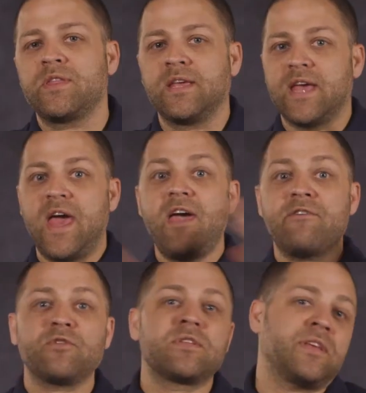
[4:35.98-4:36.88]
think
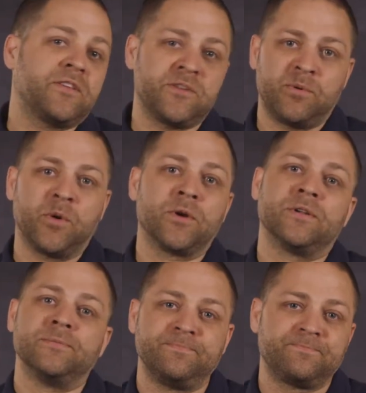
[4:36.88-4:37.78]
everything's
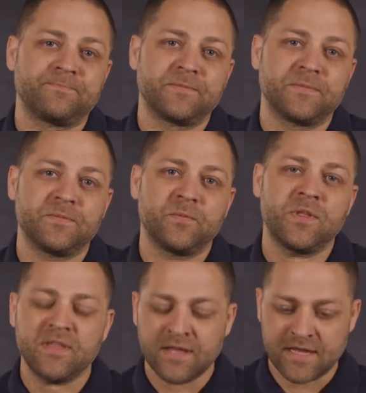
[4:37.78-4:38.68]
important. We
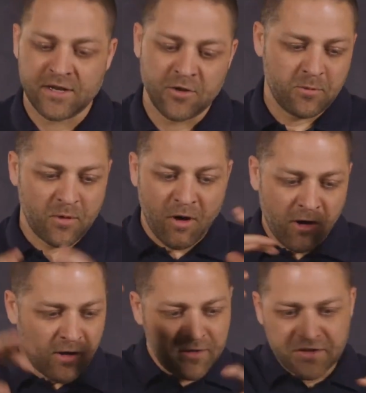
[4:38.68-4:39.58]
think that
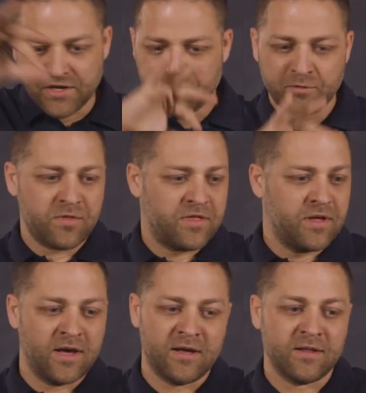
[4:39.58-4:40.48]
all the different
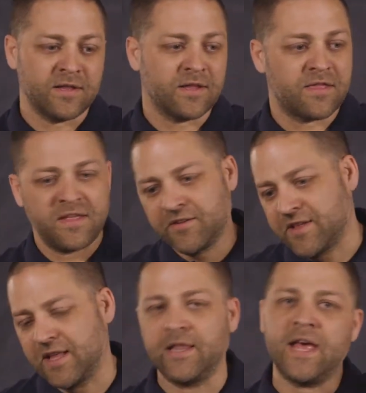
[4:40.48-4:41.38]
things
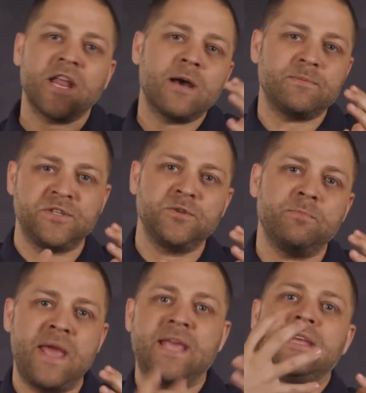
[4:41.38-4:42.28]
that led up to
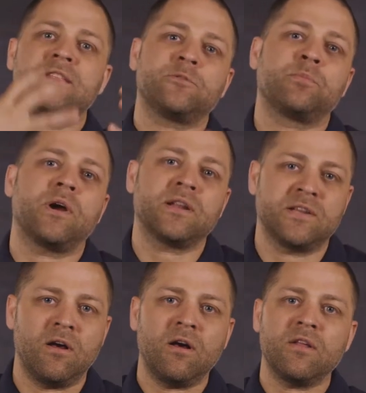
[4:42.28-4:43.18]
making this product
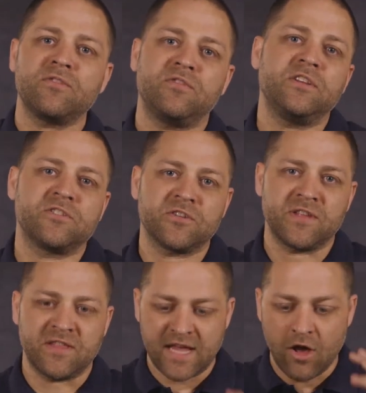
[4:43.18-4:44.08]
and all the features,
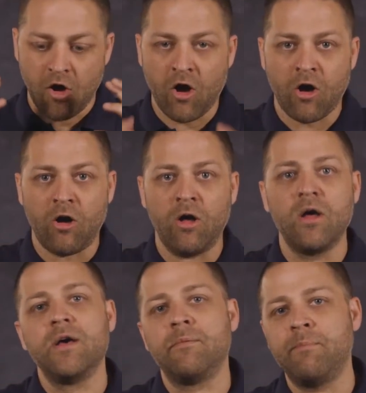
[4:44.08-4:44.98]
that they all
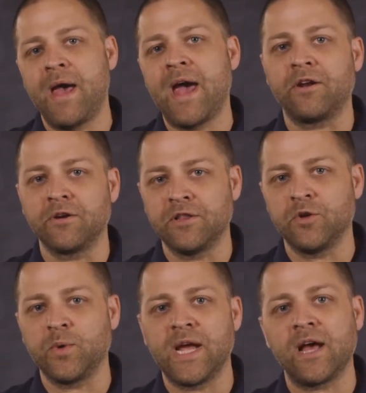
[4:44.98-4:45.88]
matter. And
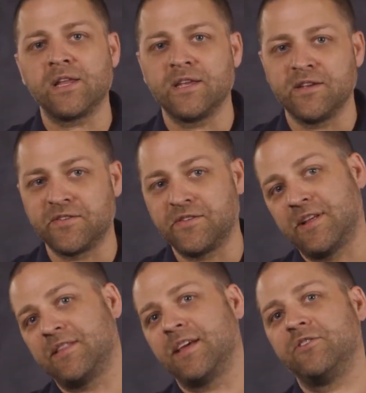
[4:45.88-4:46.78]
the reality is
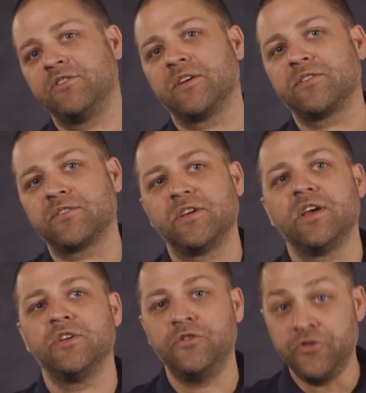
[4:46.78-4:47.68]
that they just
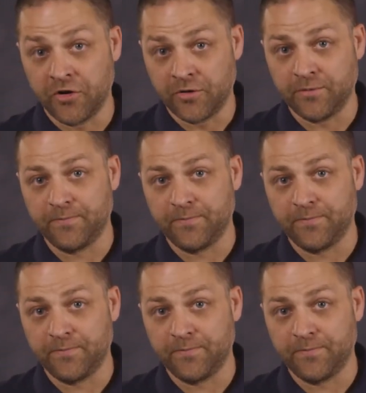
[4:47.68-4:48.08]
don't.